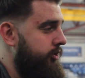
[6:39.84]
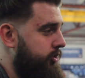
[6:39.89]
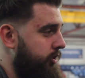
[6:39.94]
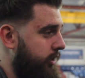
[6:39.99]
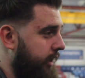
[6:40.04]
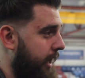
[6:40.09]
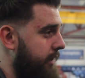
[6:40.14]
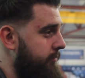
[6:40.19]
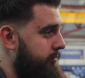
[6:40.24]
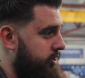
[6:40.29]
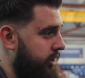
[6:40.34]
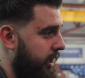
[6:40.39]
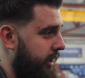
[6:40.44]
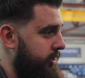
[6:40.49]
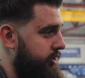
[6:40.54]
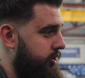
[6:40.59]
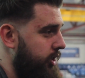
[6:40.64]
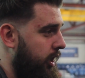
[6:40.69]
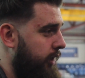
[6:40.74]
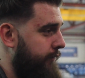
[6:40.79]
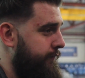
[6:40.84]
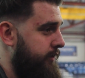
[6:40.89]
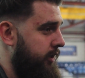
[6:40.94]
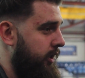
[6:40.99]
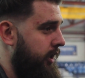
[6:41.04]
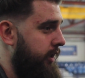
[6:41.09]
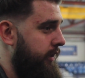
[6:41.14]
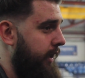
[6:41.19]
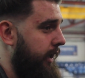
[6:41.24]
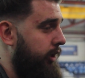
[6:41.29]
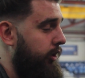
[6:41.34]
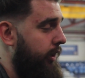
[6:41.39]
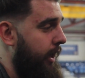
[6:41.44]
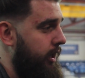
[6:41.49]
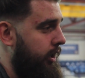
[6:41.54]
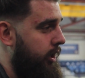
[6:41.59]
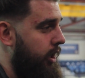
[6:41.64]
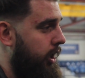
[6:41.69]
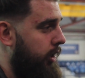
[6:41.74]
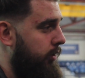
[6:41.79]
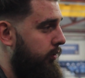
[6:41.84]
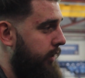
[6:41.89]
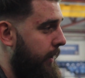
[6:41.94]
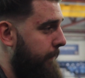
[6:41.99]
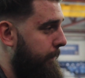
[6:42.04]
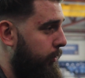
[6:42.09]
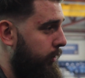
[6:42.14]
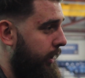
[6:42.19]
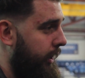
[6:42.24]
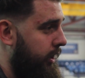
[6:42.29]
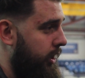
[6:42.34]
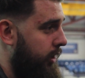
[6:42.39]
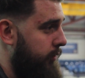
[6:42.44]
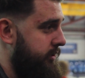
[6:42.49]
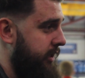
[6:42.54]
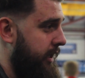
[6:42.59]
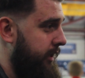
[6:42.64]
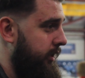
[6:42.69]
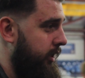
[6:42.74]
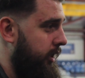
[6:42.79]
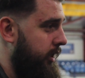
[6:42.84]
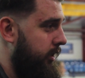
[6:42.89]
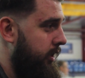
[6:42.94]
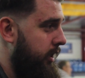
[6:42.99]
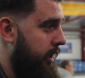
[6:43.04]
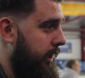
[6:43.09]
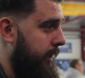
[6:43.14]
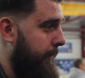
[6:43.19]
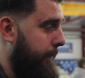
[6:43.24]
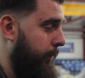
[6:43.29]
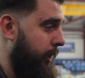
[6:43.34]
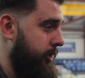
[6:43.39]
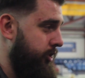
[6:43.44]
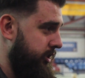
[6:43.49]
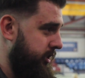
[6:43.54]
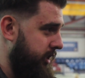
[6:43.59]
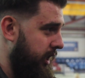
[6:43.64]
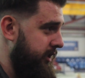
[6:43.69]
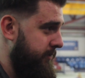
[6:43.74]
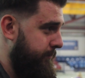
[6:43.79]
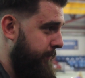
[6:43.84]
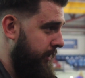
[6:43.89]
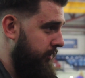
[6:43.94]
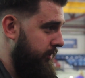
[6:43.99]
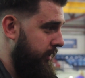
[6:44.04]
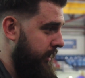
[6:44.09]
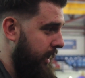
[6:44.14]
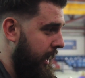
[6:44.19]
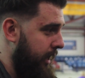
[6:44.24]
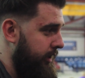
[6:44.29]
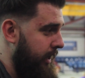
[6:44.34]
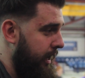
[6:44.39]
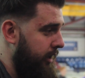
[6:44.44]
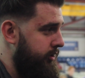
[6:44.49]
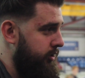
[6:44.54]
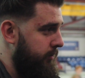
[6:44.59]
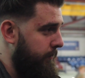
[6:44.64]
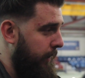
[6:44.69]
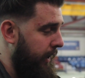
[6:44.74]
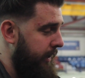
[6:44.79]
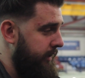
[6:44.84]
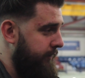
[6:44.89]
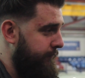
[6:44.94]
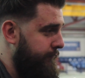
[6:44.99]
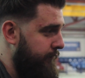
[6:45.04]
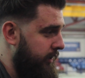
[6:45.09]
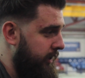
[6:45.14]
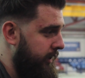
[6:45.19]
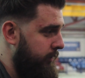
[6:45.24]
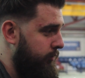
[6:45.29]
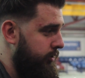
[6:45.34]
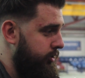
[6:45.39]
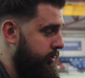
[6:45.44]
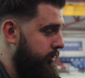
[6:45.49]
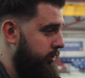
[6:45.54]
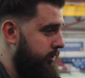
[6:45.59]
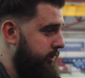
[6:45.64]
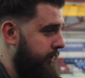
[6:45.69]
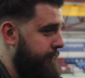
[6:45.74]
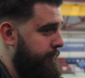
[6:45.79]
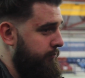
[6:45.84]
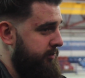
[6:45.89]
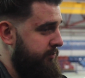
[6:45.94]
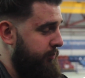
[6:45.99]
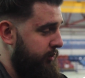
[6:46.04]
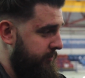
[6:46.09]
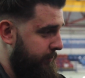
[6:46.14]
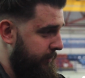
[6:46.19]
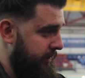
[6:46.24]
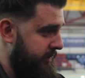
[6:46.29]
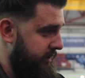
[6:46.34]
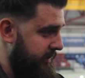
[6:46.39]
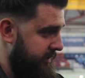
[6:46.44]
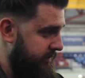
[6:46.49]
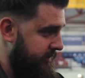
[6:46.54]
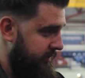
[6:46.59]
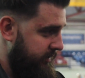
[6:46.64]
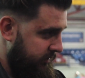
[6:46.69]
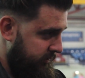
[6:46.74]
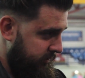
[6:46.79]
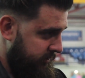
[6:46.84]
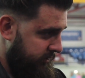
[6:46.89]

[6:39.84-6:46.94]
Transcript: does your game change after they got that goal, they pull their goaltender, and the pressure starts building? How do you play differently? What's your different responsibilities?